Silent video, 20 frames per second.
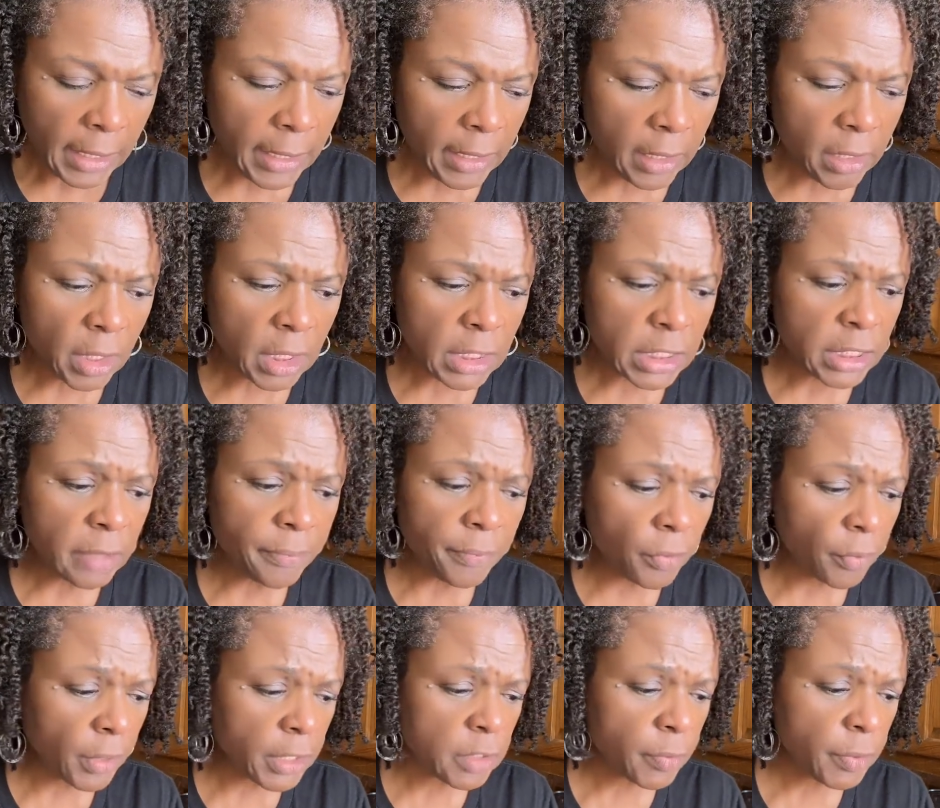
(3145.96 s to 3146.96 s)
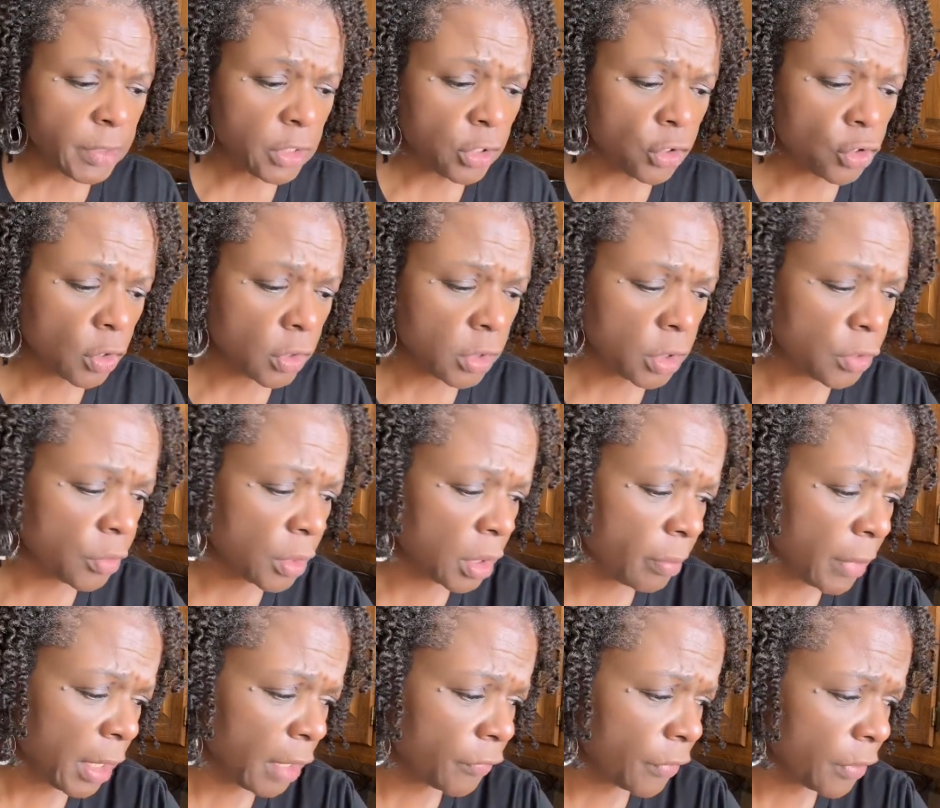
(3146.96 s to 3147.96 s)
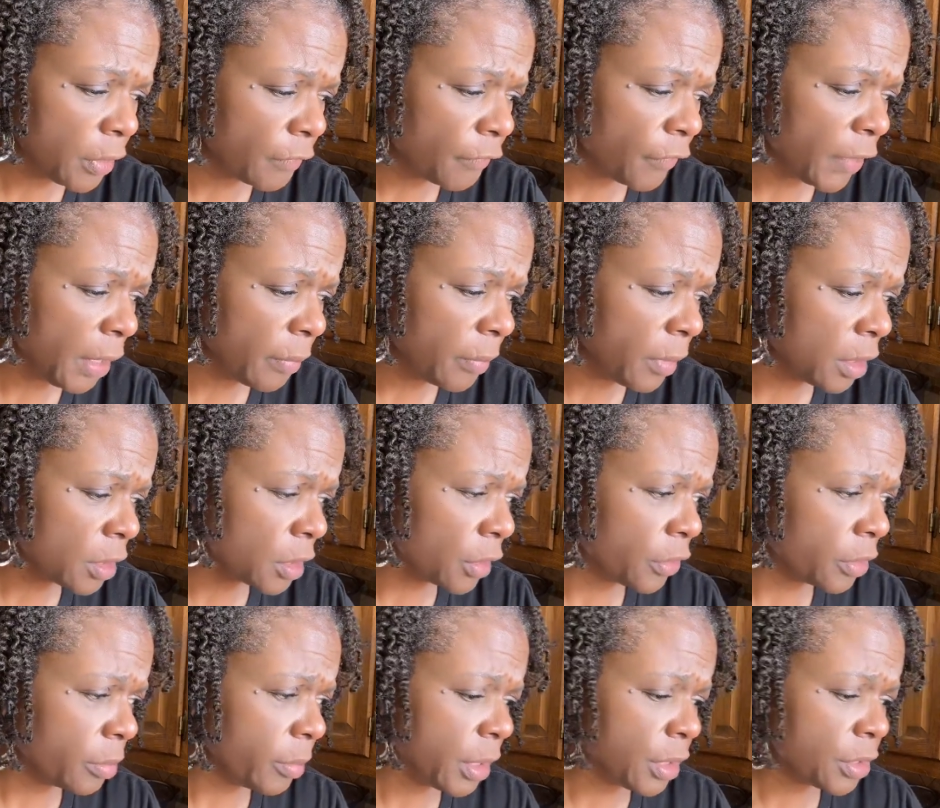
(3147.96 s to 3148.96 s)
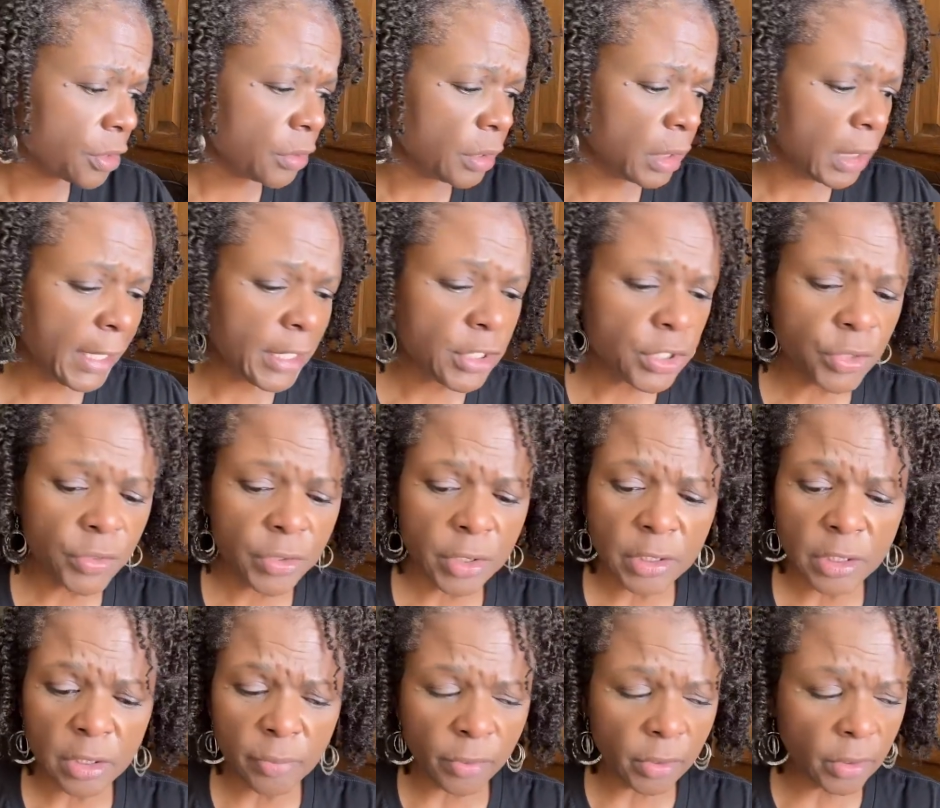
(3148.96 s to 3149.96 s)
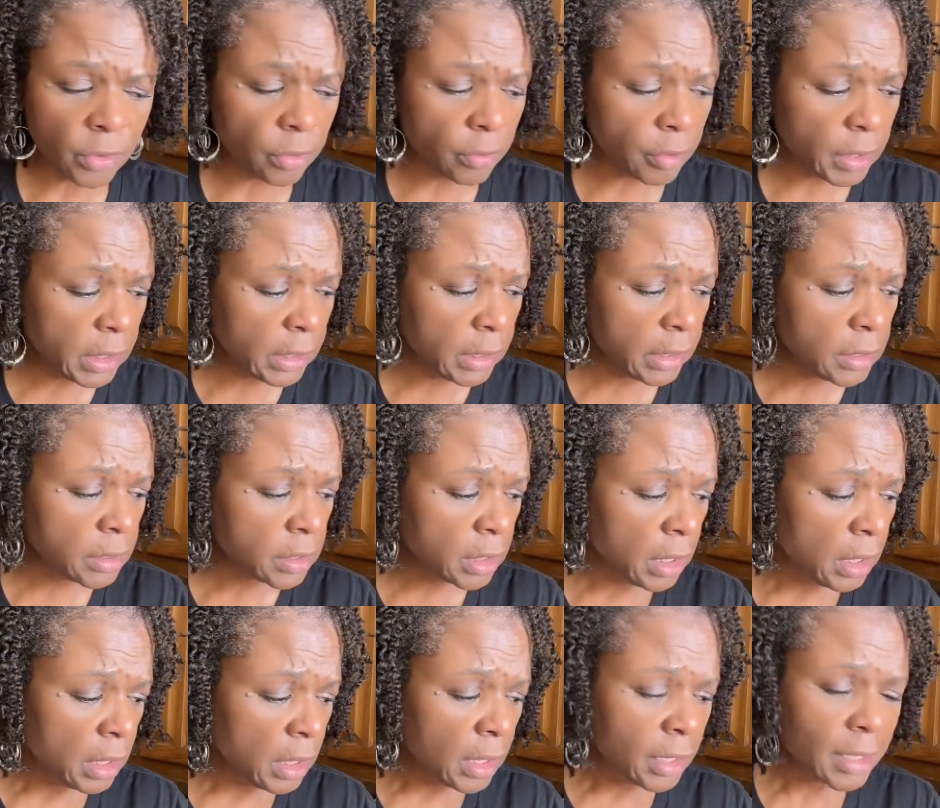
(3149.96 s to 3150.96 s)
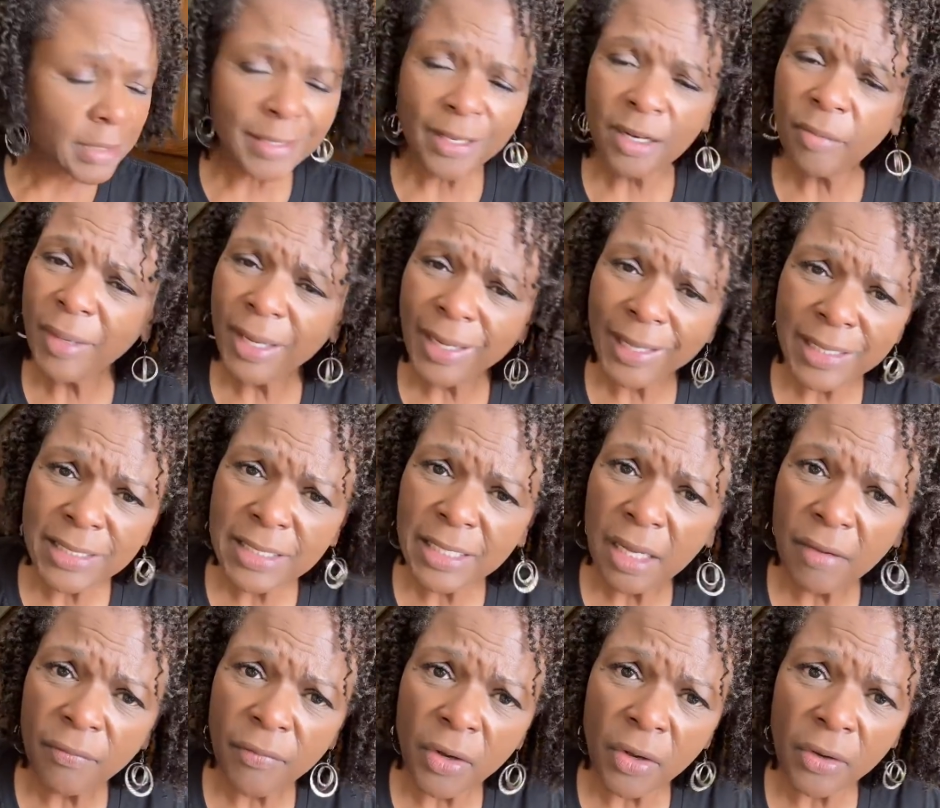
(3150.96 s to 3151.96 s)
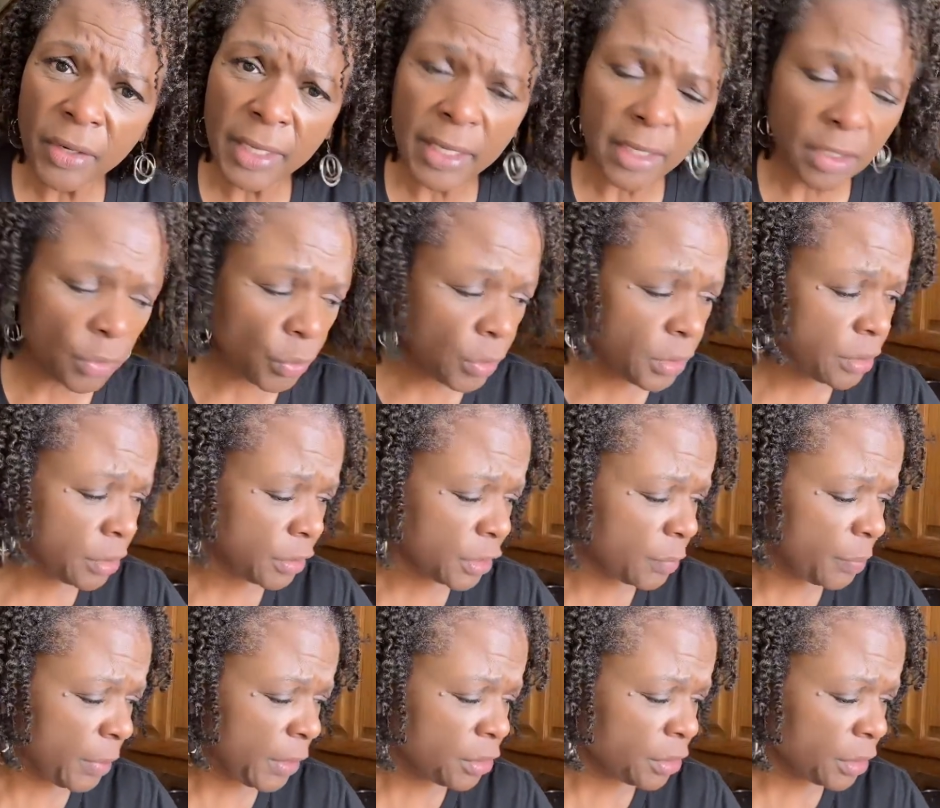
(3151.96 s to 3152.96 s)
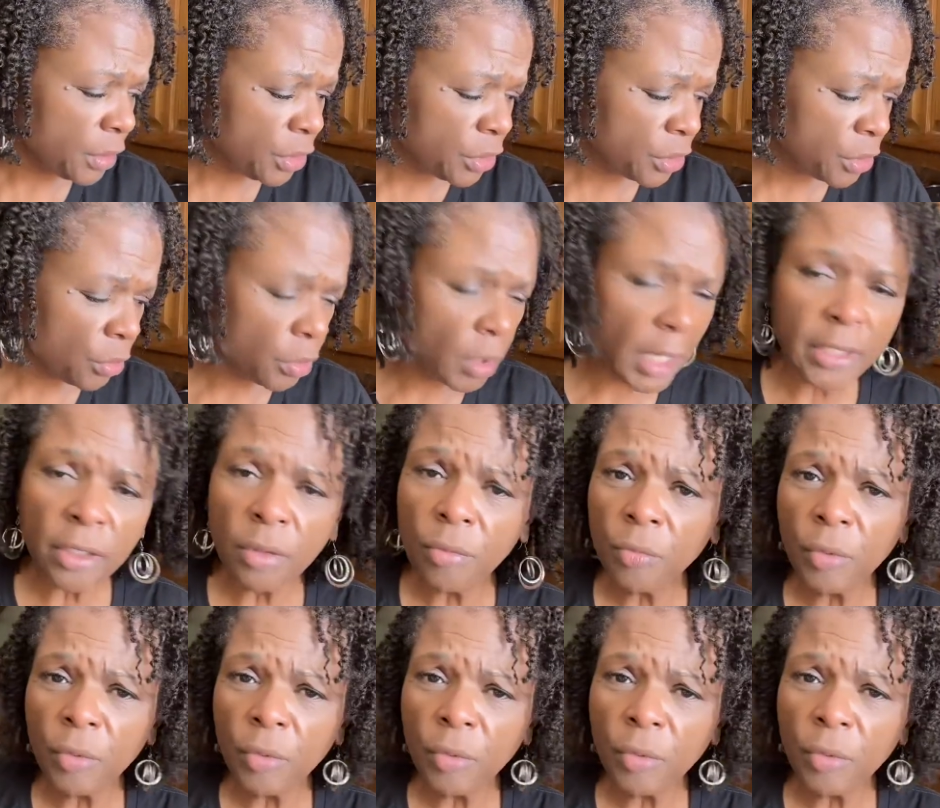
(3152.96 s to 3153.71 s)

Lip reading: And simple recipes you can make for your family in 30 minutes or less using simple ingredients. Because ain't nobody got time for all that. Going to a specialty store.